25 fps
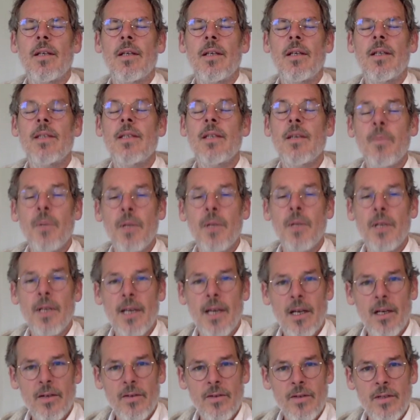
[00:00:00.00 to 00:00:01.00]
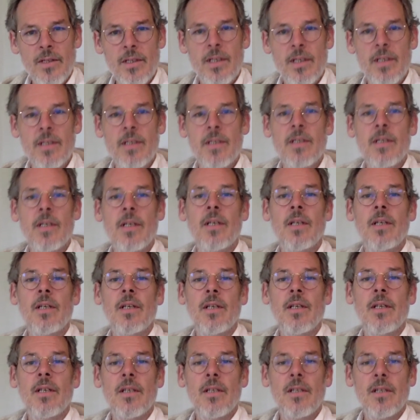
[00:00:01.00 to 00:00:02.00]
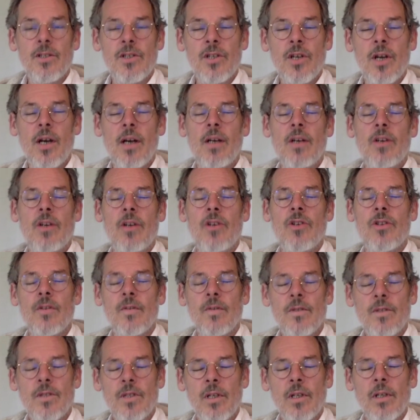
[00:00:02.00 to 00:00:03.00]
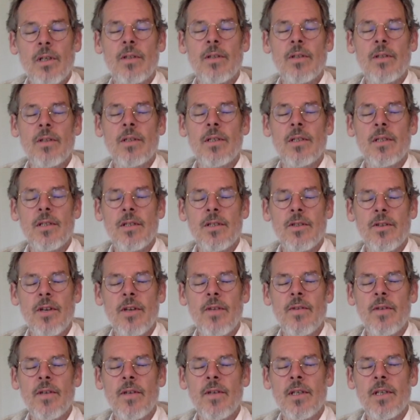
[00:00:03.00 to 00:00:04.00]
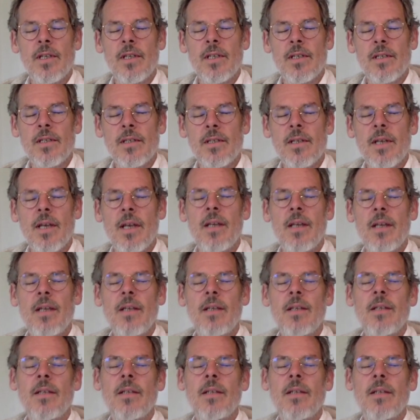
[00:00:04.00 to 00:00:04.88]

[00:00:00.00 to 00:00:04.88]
He simply cannot resist charge of children strafing the estate.